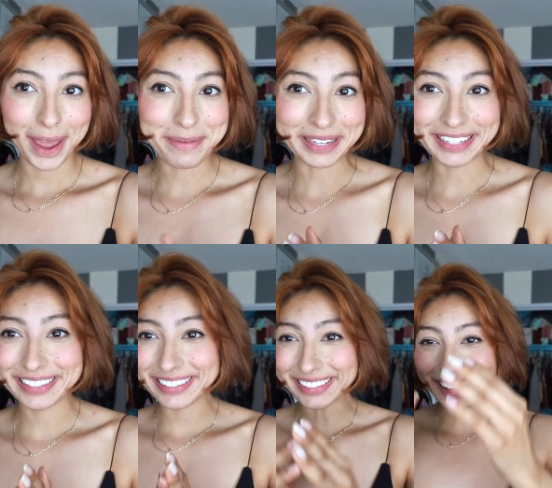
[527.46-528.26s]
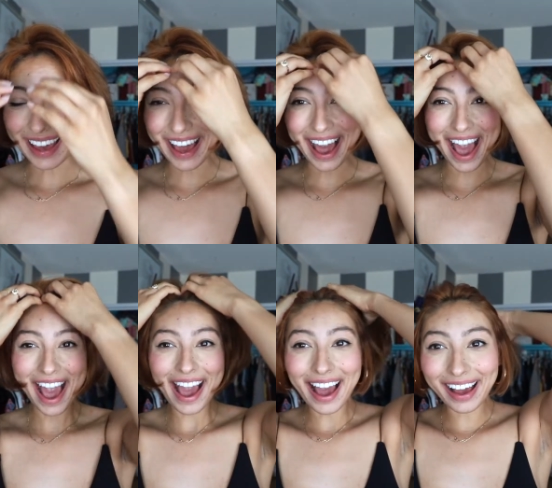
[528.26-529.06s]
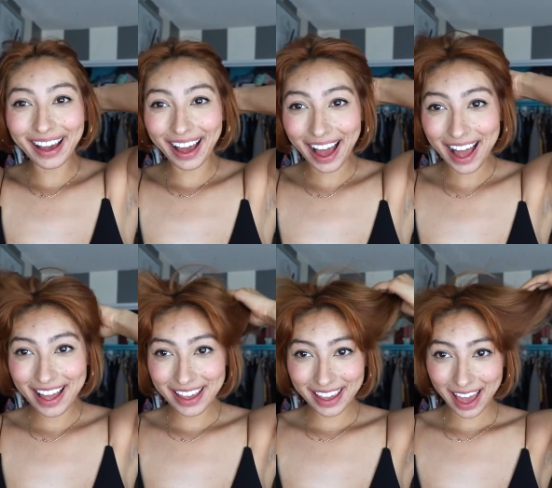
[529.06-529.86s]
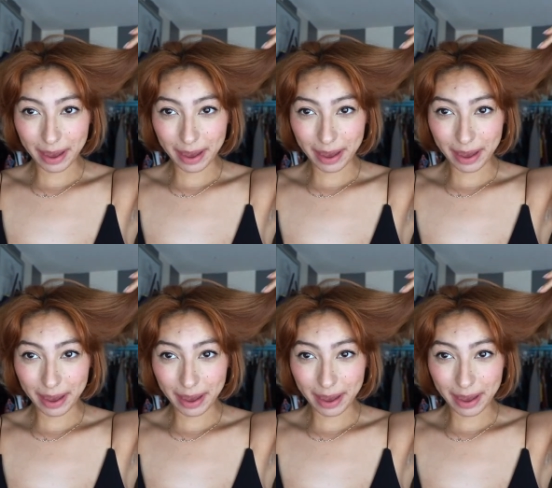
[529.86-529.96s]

Amigos. I